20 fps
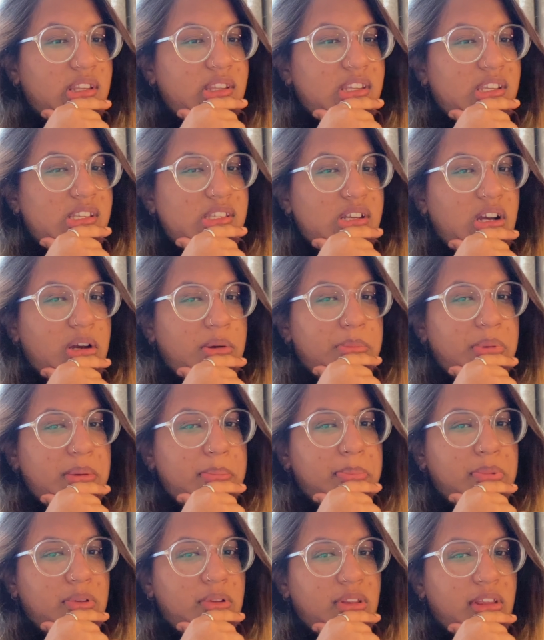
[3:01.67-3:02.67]
these young
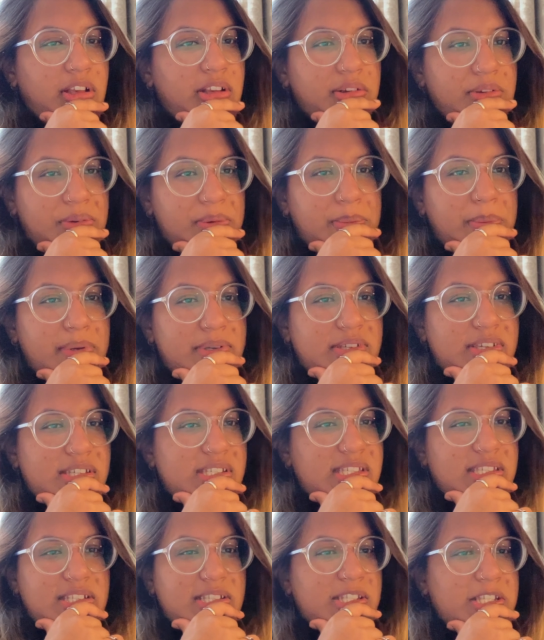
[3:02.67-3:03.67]
people like
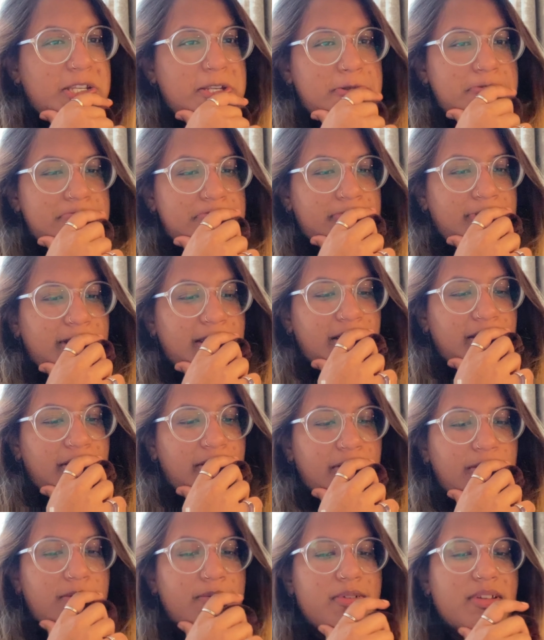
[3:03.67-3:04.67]
just you
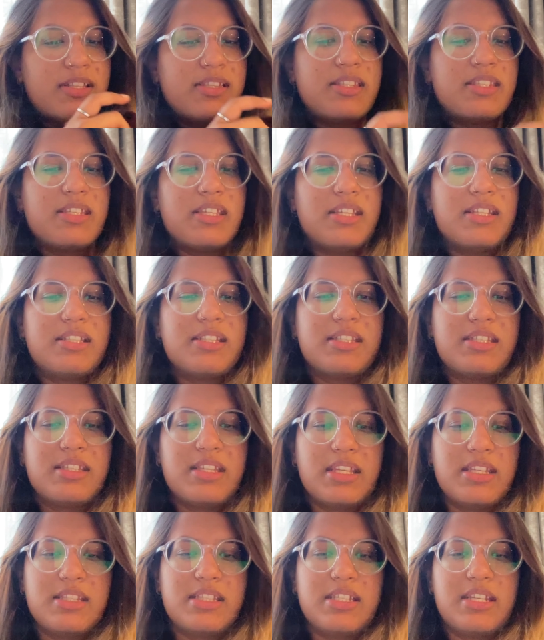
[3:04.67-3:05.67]
know it's it's
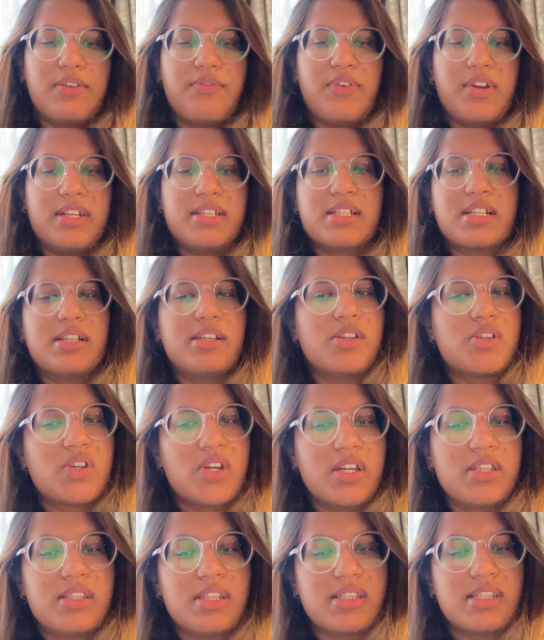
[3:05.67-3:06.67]
it's different as
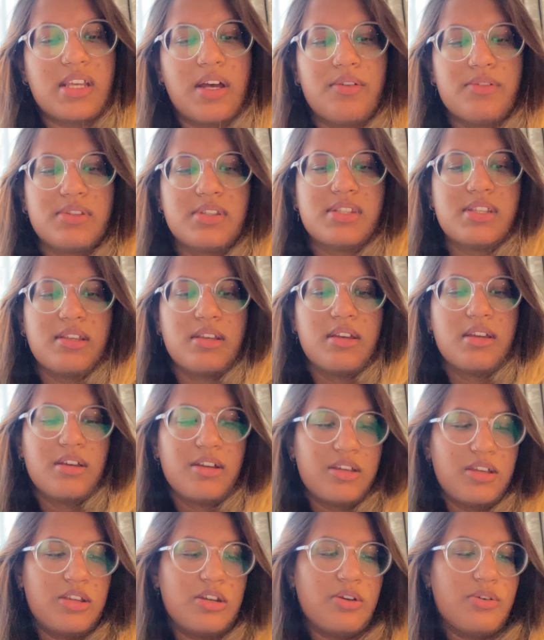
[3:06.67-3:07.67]
cliche as it sounds
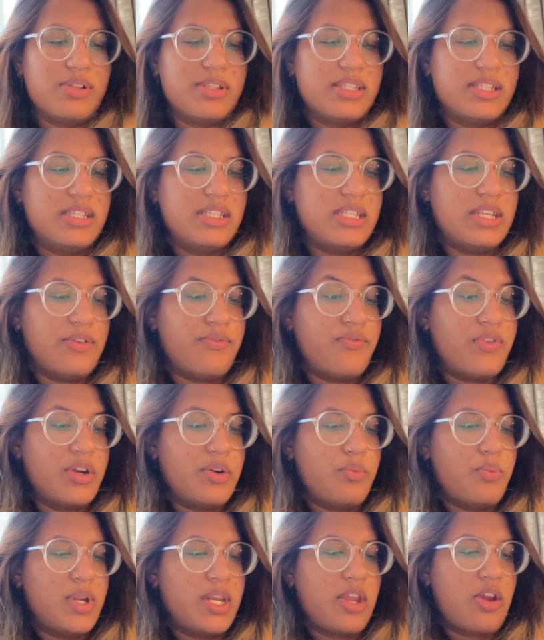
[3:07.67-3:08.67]
you know it's
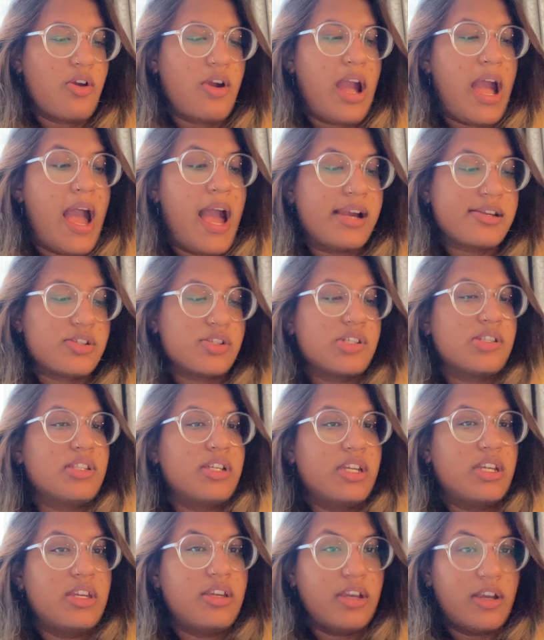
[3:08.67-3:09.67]
different when you're
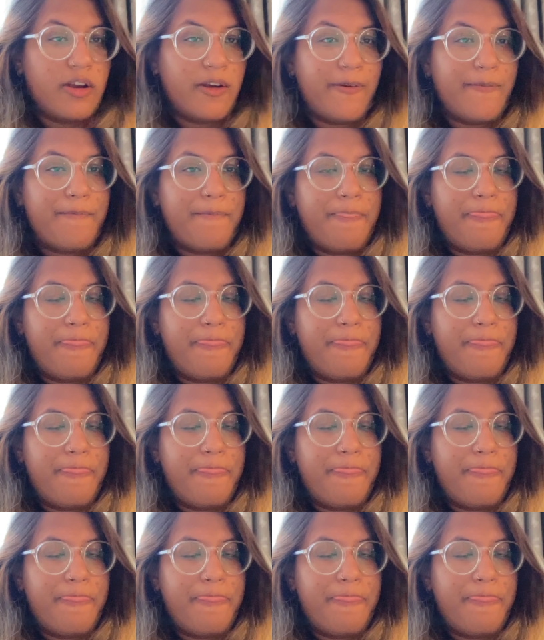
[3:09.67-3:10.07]
actually here